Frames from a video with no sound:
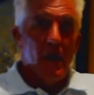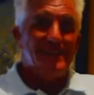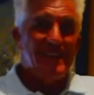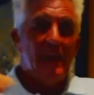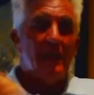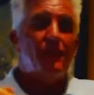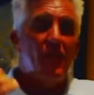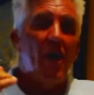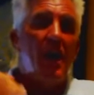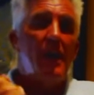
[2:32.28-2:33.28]

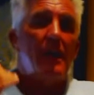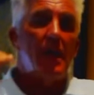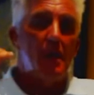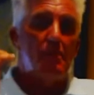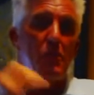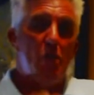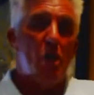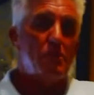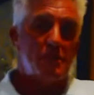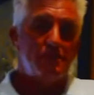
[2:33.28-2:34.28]
identifying a
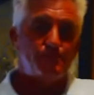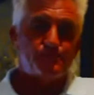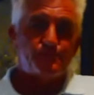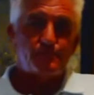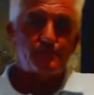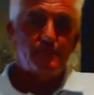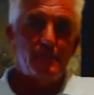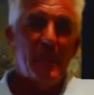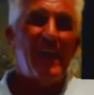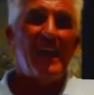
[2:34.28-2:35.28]
problem
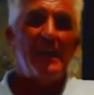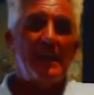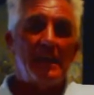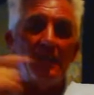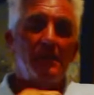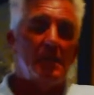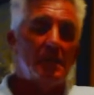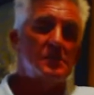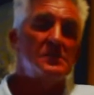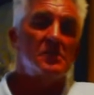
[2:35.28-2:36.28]
and then giving
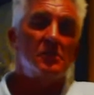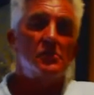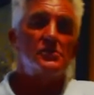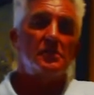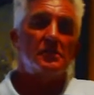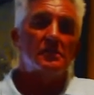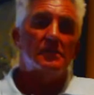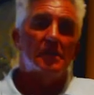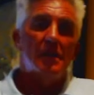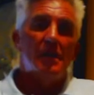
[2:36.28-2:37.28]
them the solution.
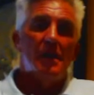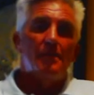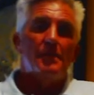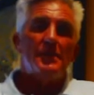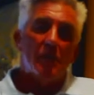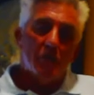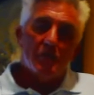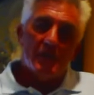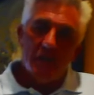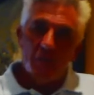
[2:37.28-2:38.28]
But you
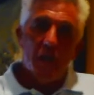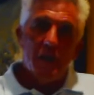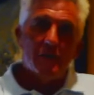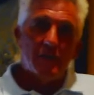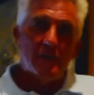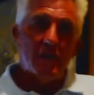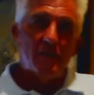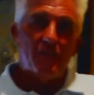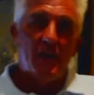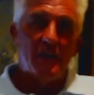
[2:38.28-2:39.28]
know the key way to
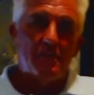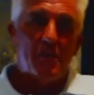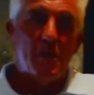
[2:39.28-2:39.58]
identify the